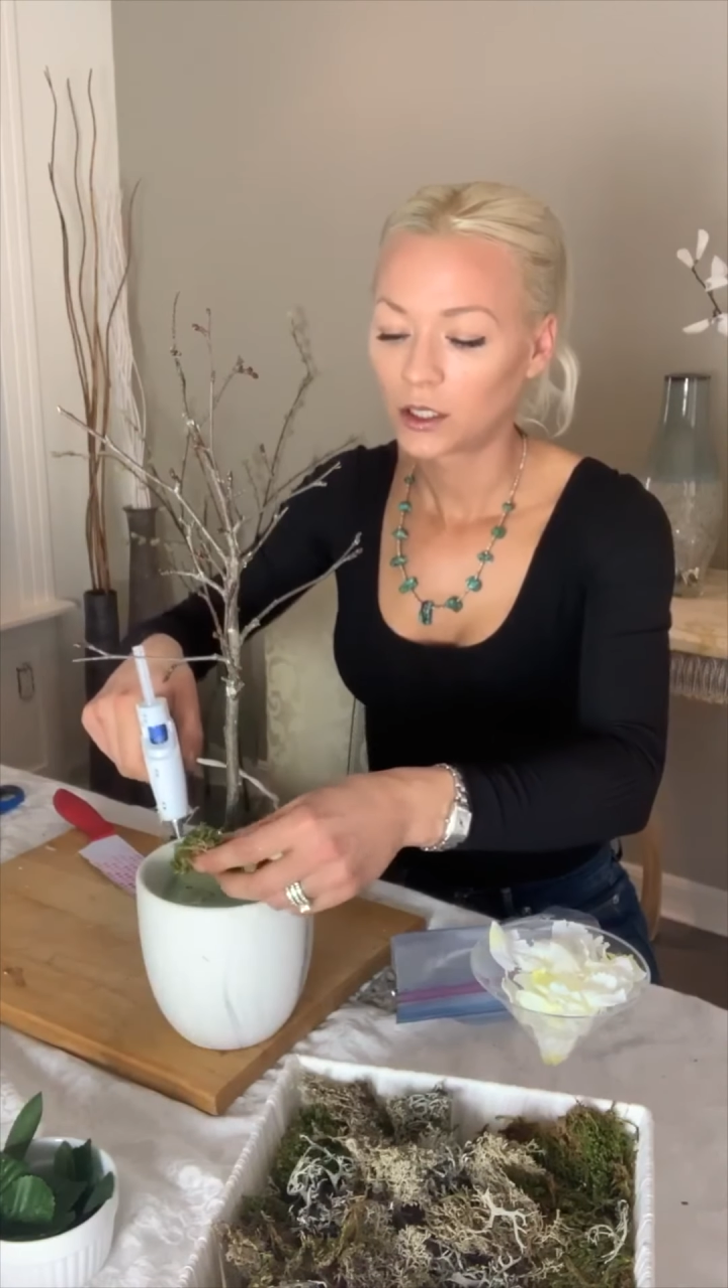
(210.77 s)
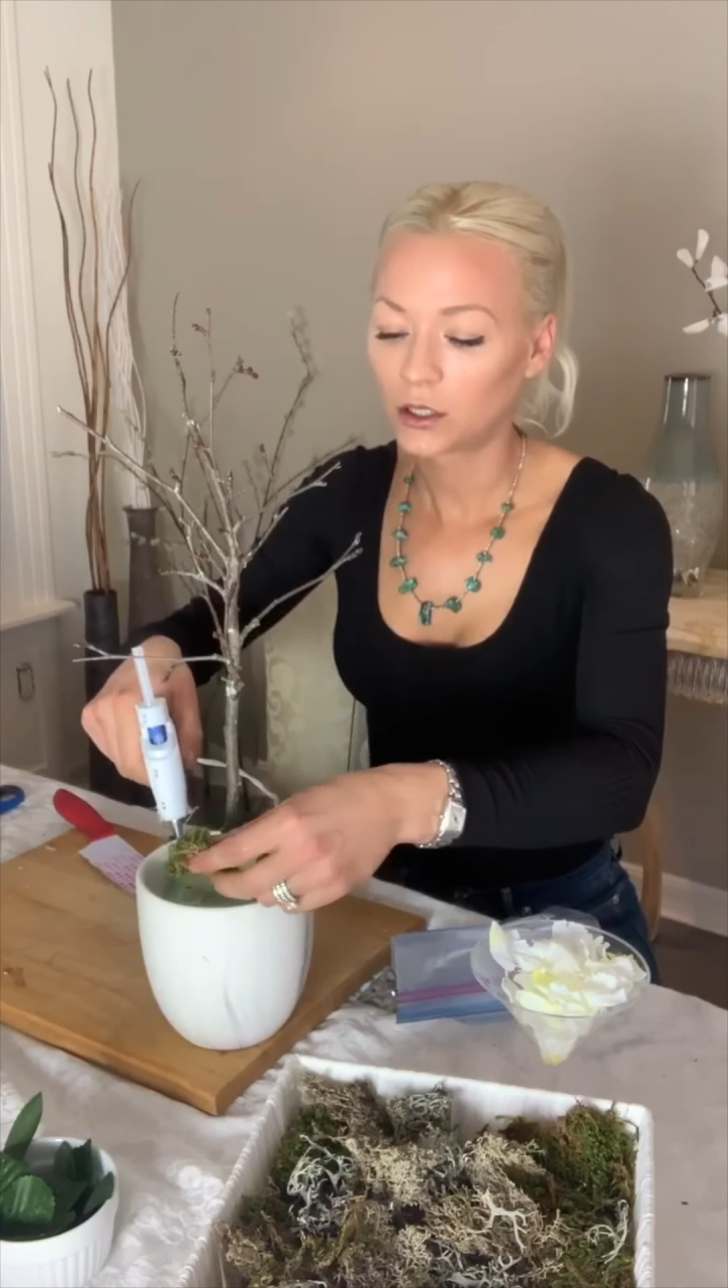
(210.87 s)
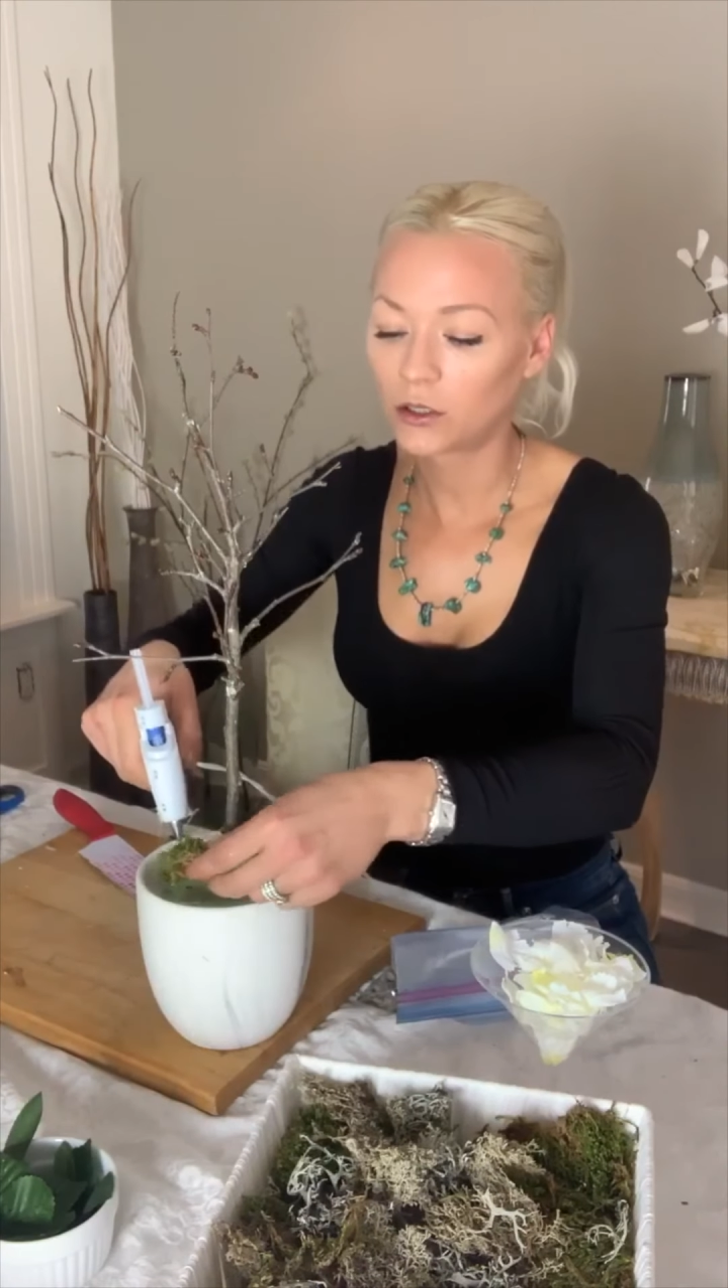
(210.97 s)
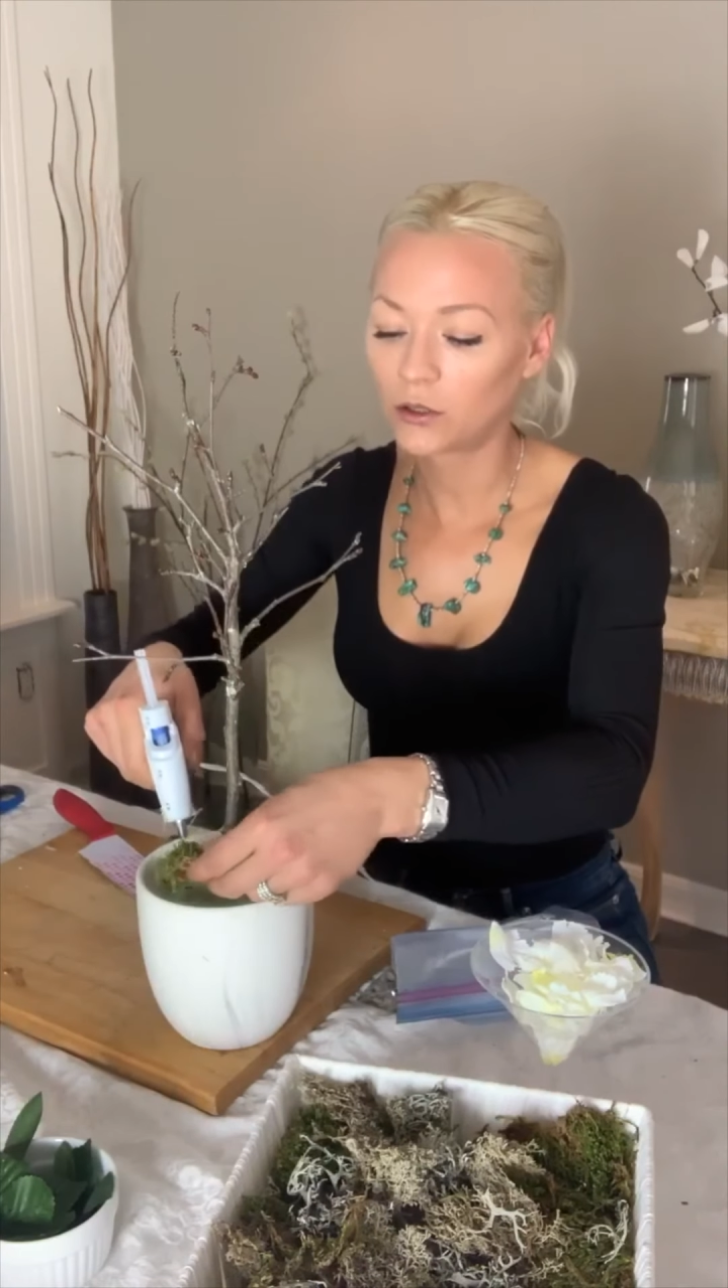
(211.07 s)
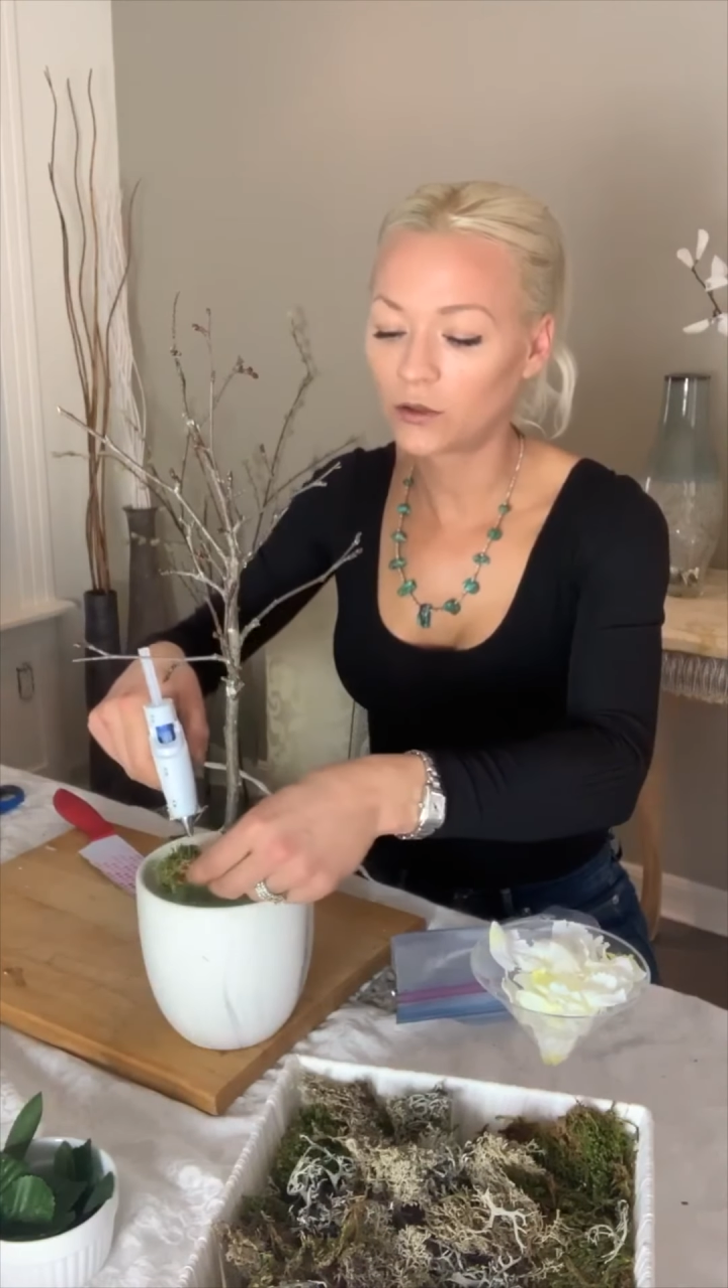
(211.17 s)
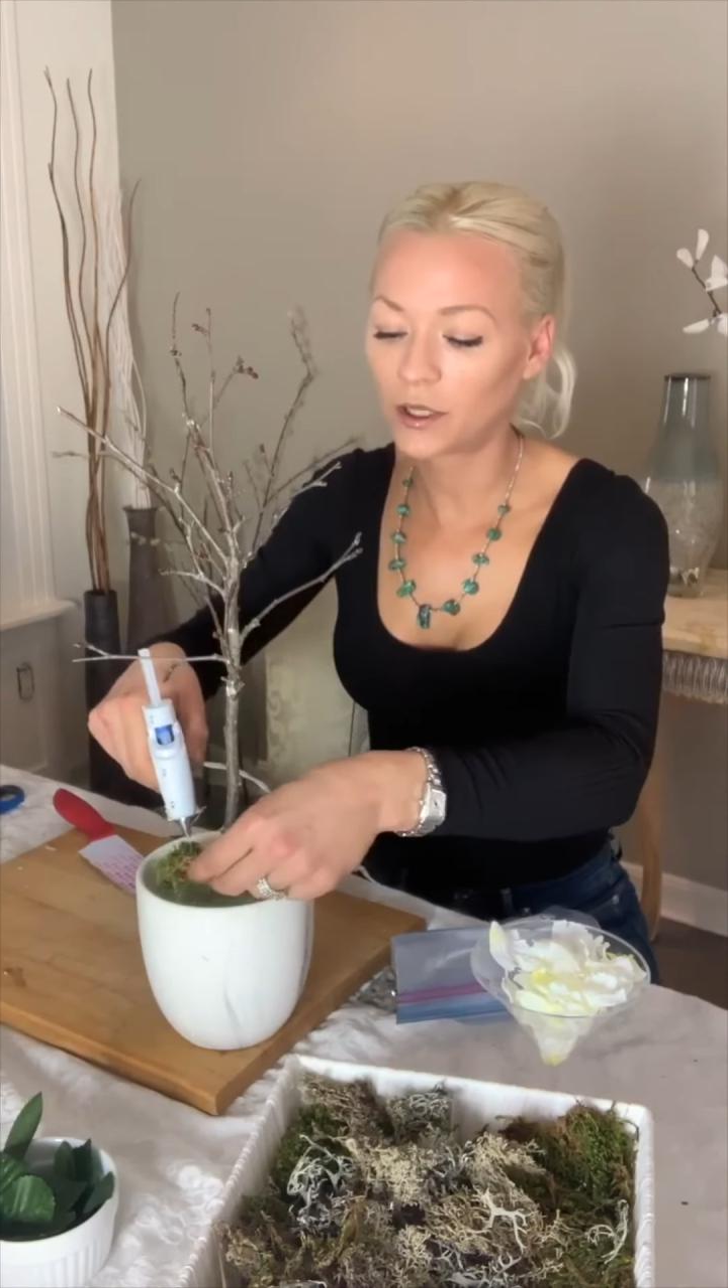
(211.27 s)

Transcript: glue